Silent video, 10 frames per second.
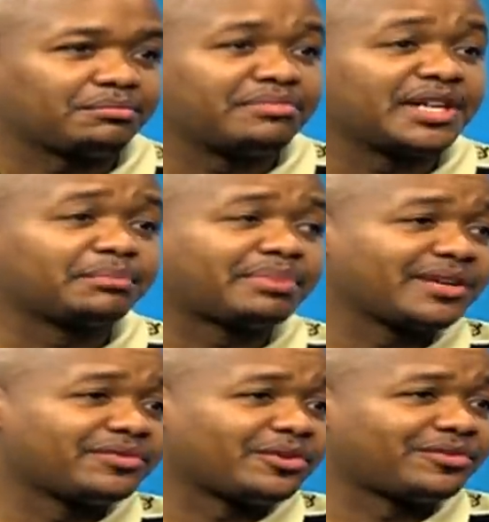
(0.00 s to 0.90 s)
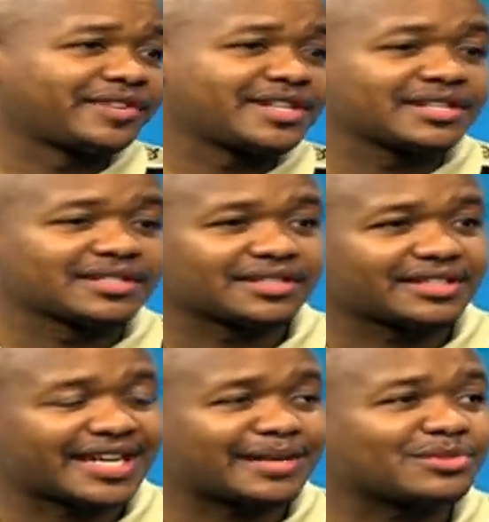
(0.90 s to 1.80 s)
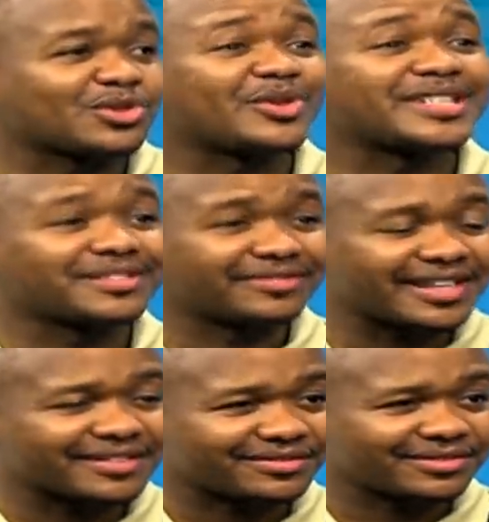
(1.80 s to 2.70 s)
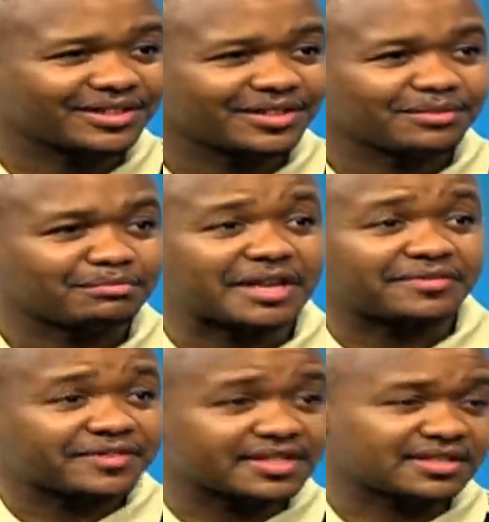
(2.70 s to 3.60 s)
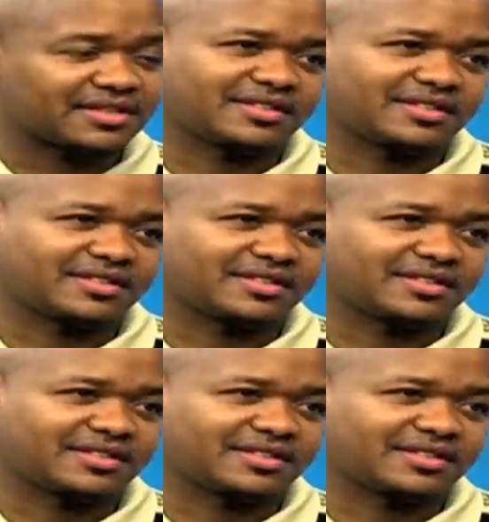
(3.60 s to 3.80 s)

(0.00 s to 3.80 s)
being paid for fees times 25. My fees.